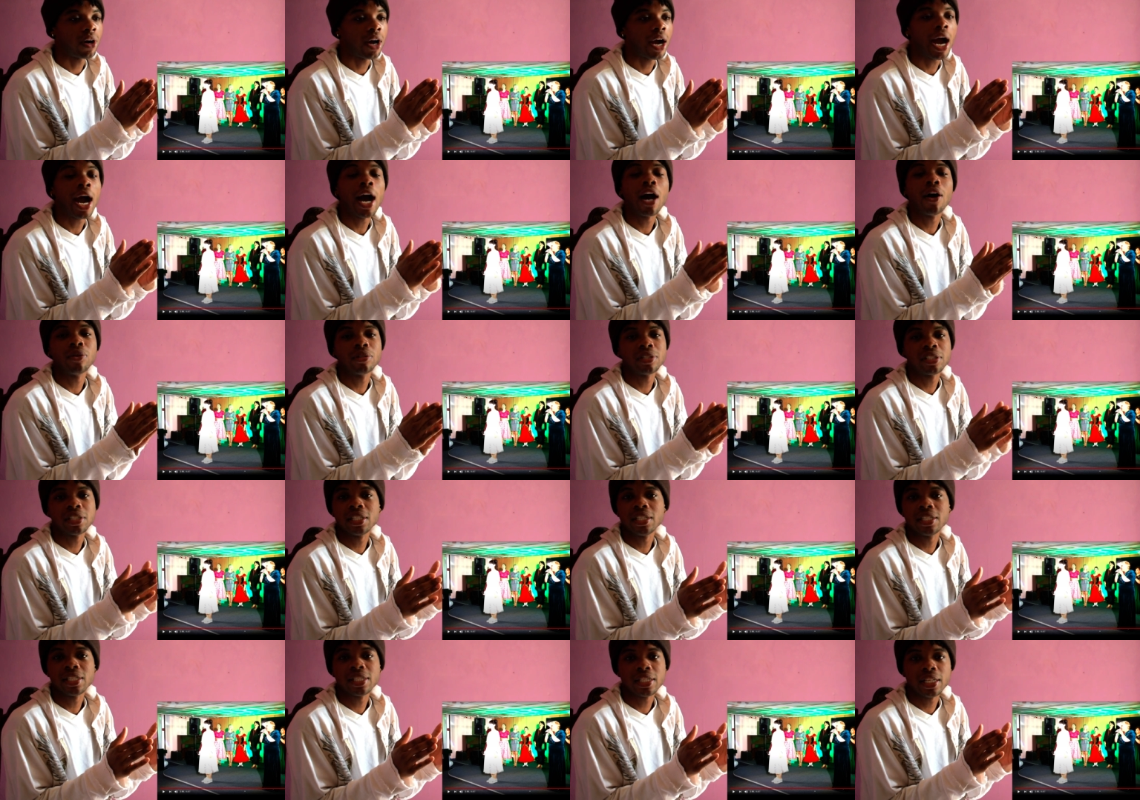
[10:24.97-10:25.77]
how
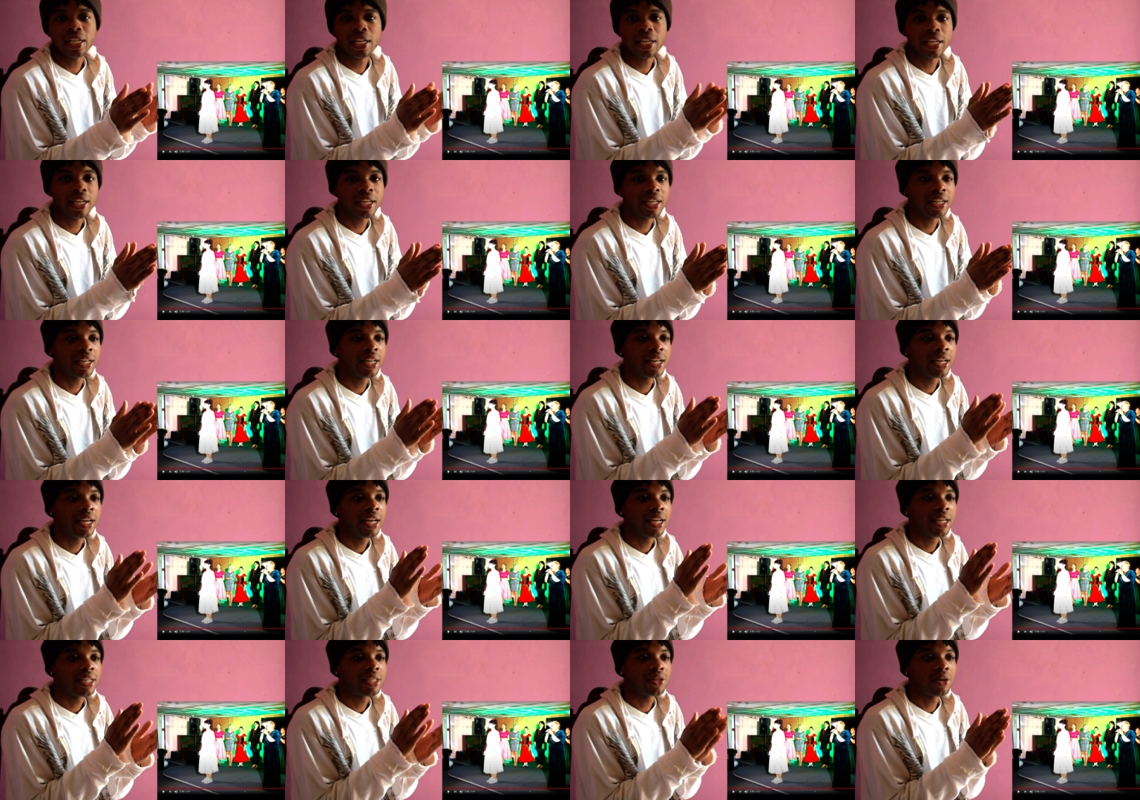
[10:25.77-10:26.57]
she's singing.
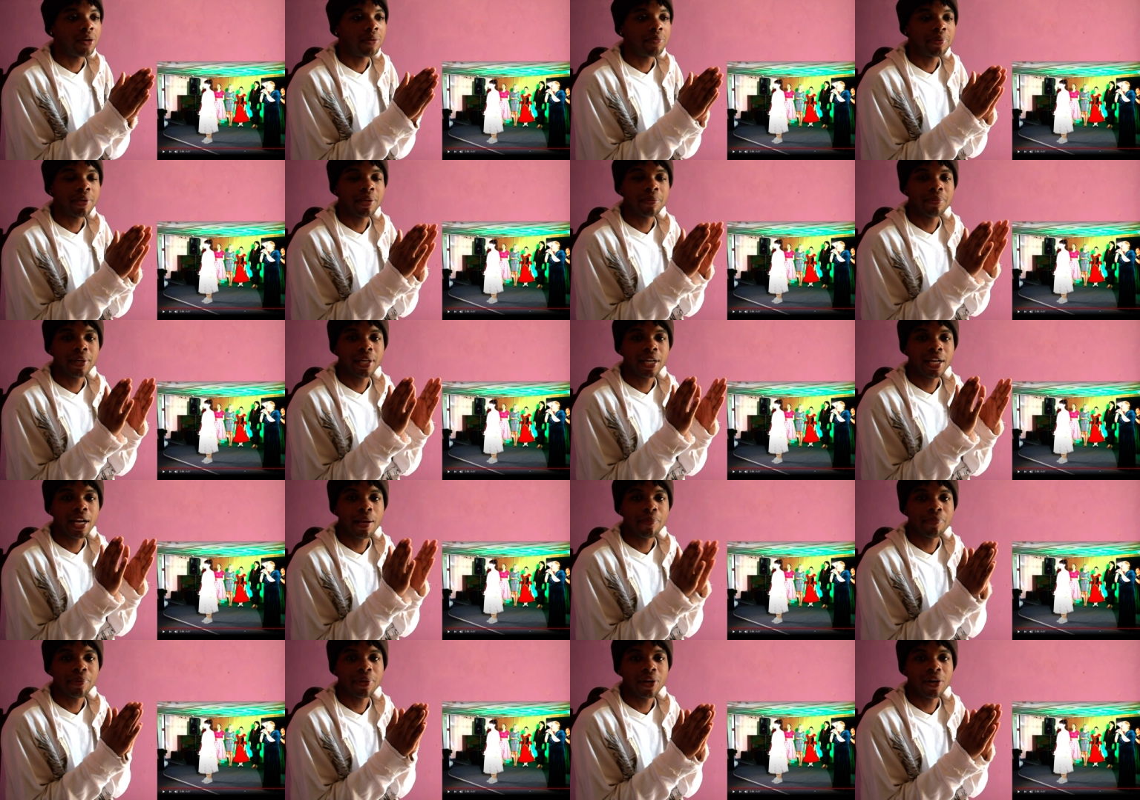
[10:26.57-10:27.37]
Some people
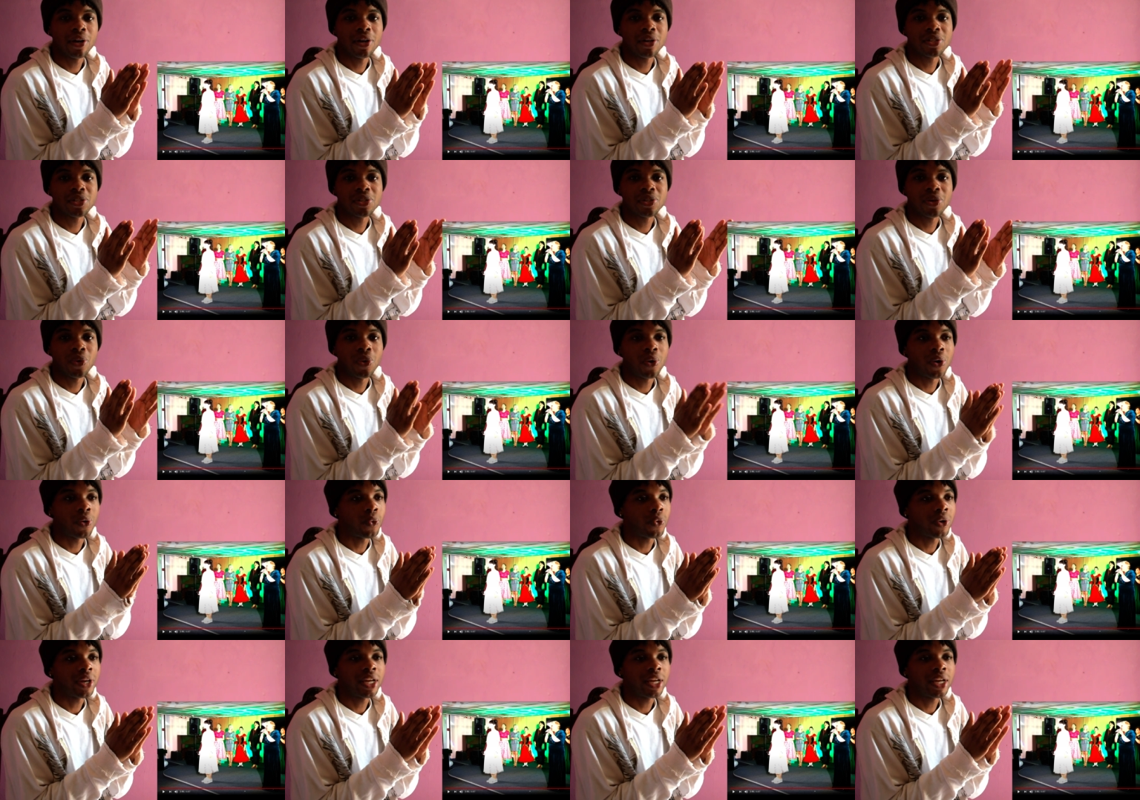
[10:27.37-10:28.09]
clapping all slow.